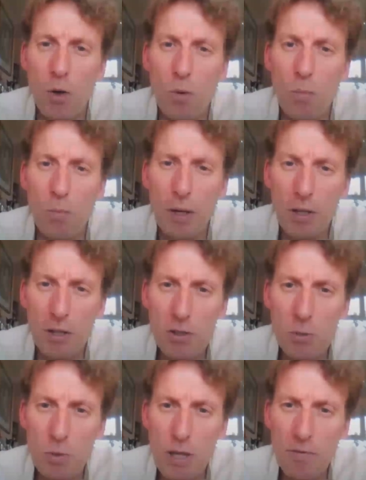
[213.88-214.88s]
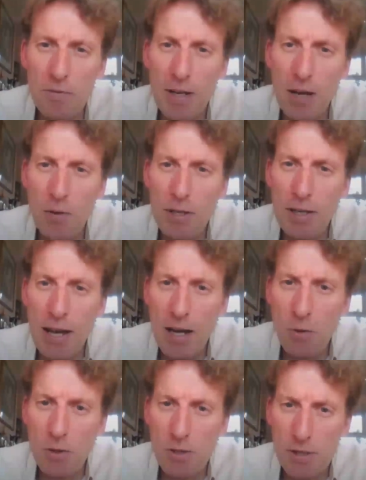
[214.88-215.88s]
Because we have now in
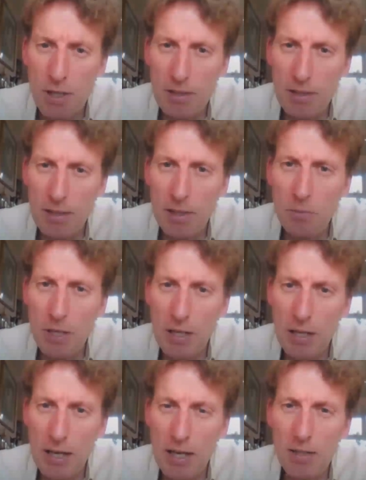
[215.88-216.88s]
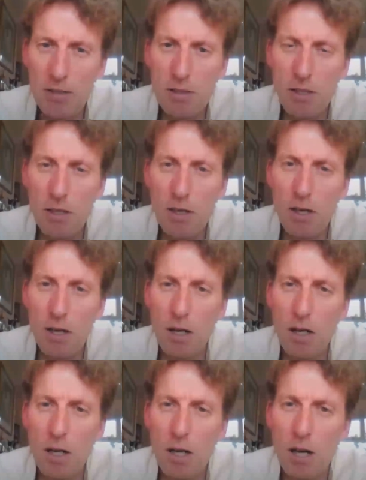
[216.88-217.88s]
our study in PNAS
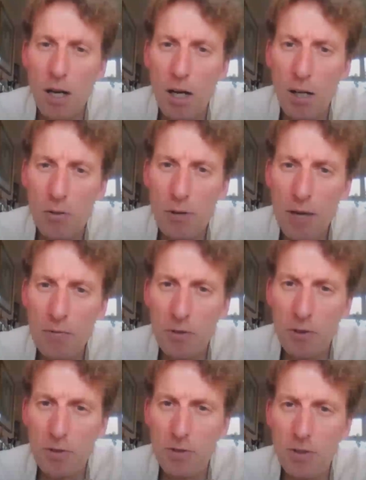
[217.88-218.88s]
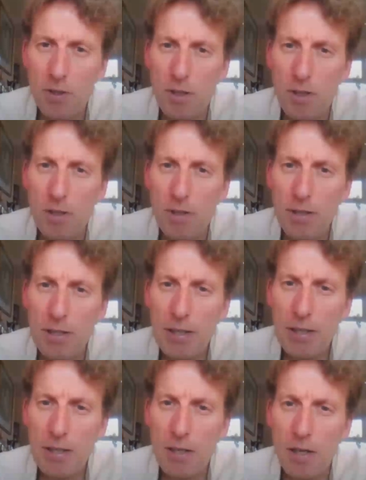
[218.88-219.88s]
unraveled
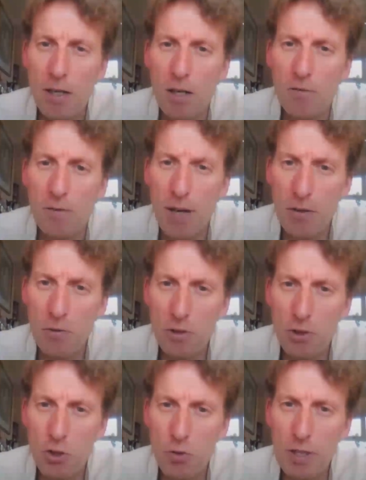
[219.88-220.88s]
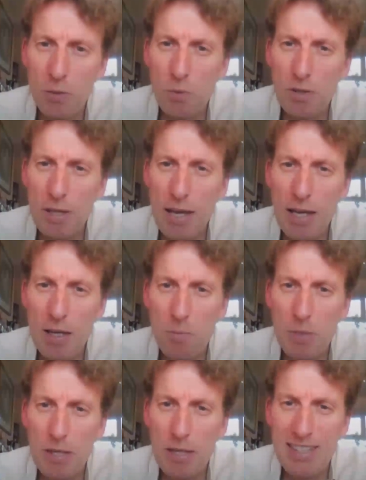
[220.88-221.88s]
the viral tree with the A,
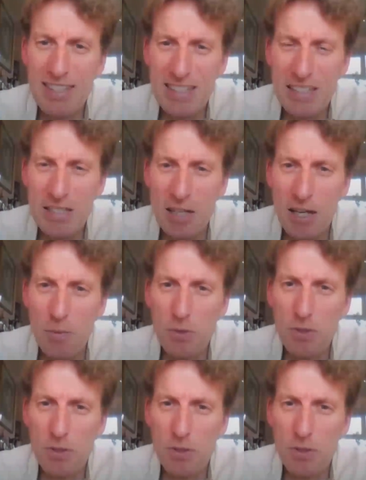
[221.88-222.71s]
B, and C types,